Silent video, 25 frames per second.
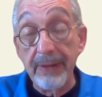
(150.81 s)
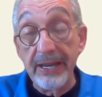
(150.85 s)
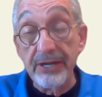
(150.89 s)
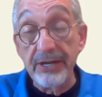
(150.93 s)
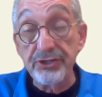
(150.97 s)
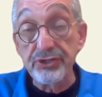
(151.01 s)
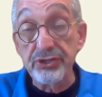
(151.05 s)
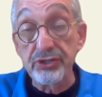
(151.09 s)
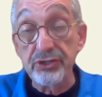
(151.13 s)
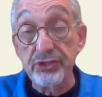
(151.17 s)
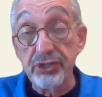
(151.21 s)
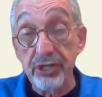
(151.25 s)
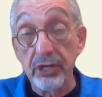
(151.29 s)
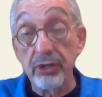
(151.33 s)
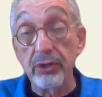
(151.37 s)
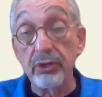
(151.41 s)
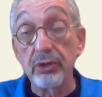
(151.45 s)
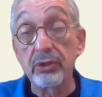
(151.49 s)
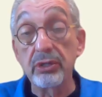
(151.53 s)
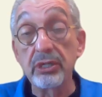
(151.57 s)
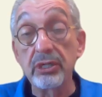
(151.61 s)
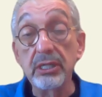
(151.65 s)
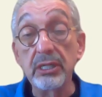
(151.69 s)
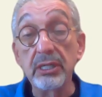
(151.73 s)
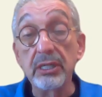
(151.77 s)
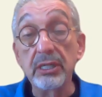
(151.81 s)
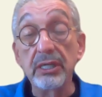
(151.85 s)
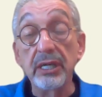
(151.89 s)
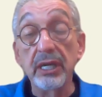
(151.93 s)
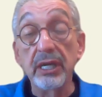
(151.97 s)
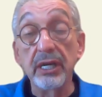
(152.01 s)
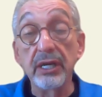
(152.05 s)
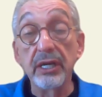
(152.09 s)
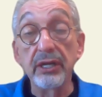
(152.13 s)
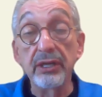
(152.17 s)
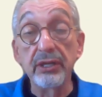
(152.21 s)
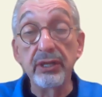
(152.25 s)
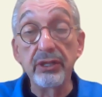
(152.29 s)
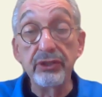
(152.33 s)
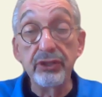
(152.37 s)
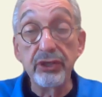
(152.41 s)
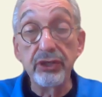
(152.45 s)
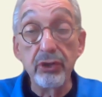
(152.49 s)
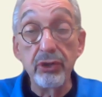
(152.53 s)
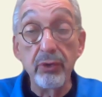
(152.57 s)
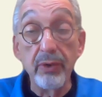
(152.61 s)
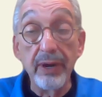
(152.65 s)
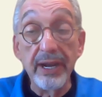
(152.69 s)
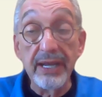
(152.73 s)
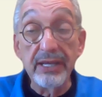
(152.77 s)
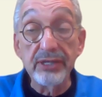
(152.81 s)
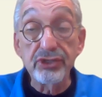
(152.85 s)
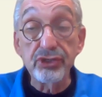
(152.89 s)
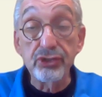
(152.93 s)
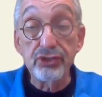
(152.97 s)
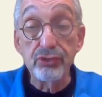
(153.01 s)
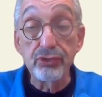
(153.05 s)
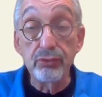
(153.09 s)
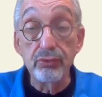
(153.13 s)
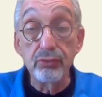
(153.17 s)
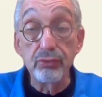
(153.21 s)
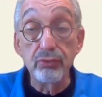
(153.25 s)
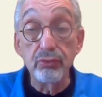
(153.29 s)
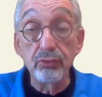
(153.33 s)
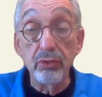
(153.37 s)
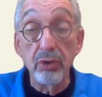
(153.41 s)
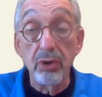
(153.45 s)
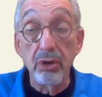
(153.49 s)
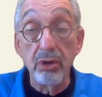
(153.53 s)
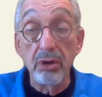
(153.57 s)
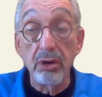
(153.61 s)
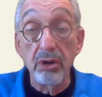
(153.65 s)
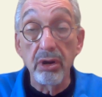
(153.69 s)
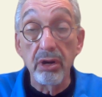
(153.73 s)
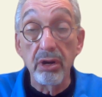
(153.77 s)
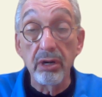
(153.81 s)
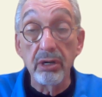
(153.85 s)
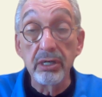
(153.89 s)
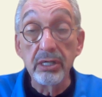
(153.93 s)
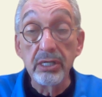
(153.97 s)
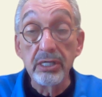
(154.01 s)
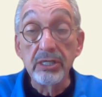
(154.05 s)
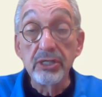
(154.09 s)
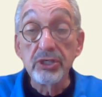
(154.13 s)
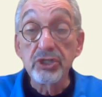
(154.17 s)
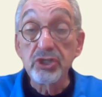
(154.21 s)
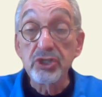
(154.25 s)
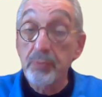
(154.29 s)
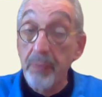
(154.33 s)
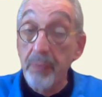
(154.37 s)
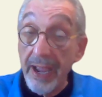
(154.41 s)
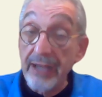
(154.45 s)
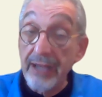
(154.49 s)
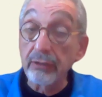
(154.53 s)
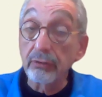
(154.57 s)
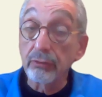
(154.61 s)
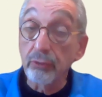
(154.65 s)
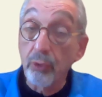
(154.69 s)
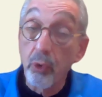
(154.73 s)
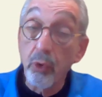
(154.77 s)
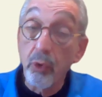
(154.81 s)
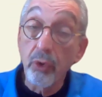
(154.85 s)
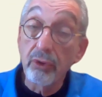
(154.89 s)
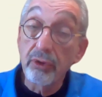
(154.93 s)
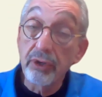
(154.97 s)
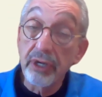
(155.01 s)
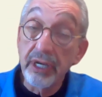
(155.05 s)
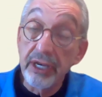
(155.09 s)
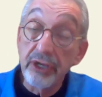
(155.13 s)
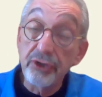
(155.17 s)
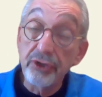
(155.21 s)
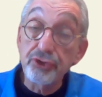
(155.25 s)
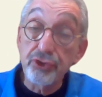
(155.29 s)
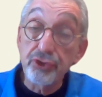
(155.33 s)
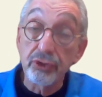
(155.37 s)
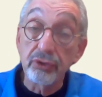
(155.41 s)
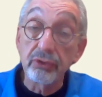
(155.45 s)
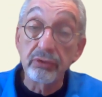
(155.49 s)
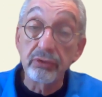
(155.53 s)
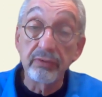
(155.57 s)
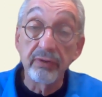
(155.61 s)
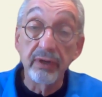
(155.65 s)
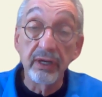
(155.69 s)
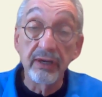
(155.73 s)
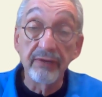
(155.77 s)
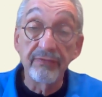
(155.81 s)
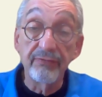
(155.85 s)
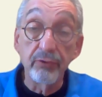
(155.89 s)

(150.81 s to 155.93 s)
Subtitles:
patients here in the US who are spinal cord injured,